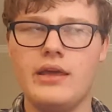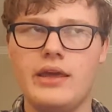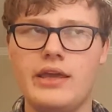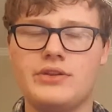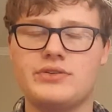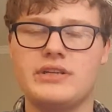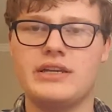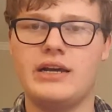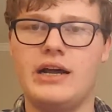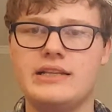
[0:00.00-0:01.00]

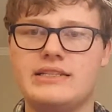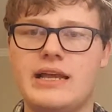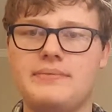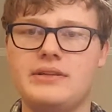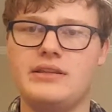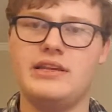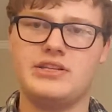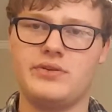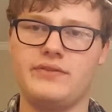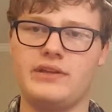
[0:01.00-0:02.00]
interesting concept in the
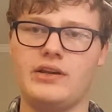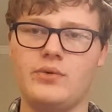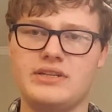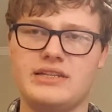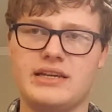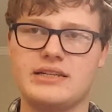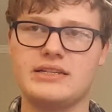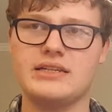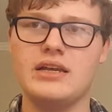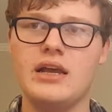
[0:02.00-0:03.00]
history of
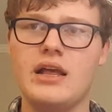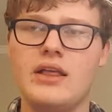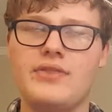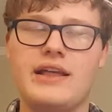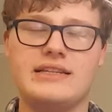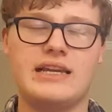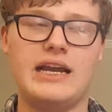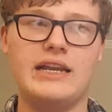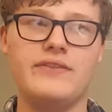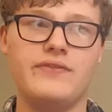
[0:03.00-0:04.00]
linguistics that is
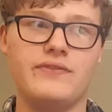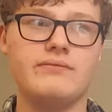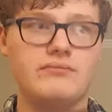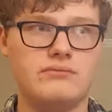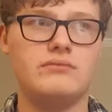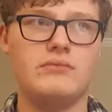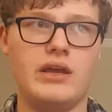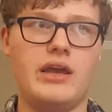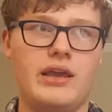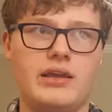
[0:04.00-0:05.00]
kind of
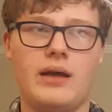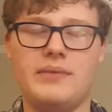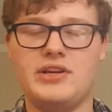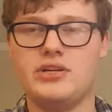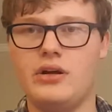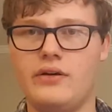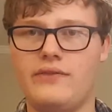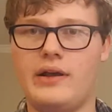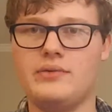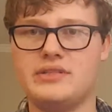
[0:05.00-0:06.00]
a combination of,
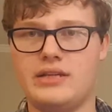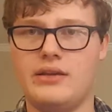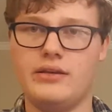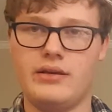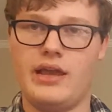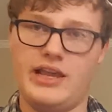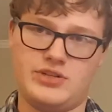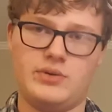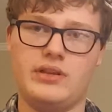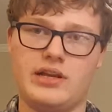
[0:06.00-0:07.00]
I would say, a
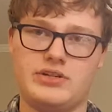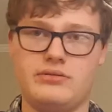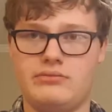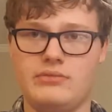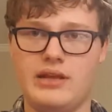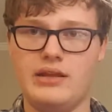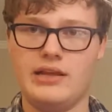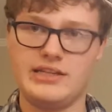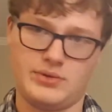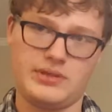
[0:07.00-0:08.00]
history lesson,
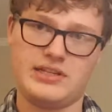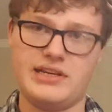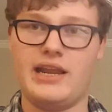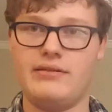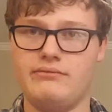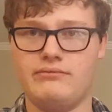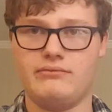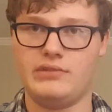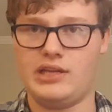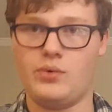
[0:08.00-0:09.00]
and
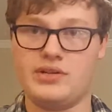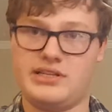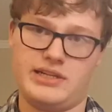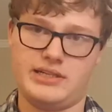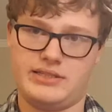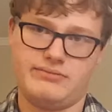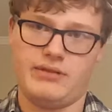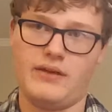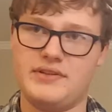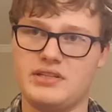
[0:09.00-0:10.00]
linguistics,
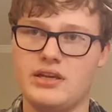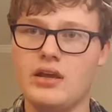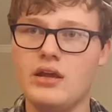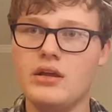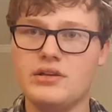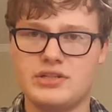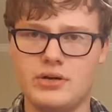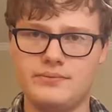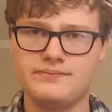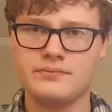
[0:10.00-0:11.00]
obviously.
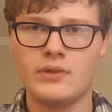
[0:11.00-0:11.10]
So,